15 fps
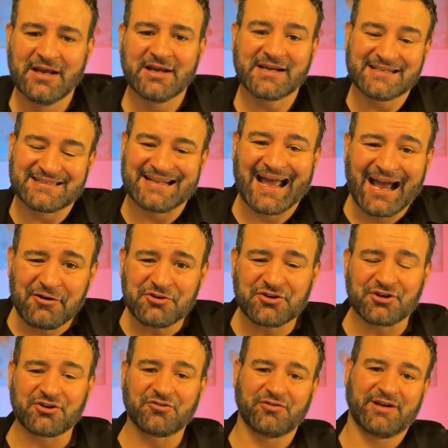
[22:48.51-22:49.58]
Because now you
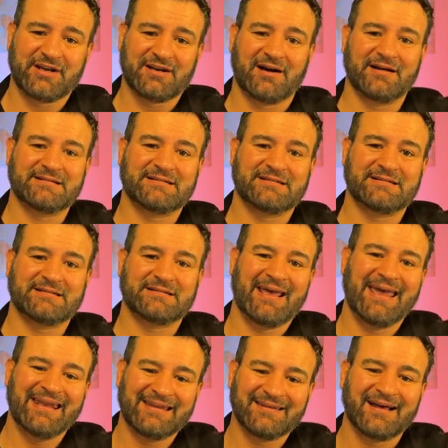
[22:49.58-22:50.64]
can create content
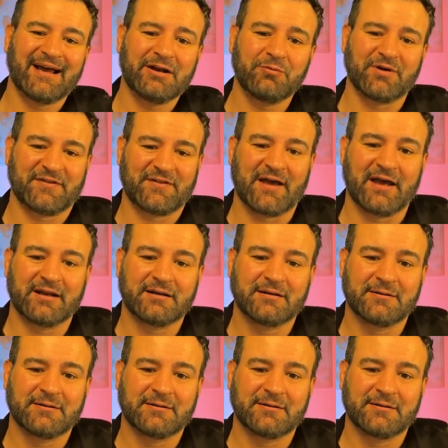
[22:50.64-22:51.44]
in line with that.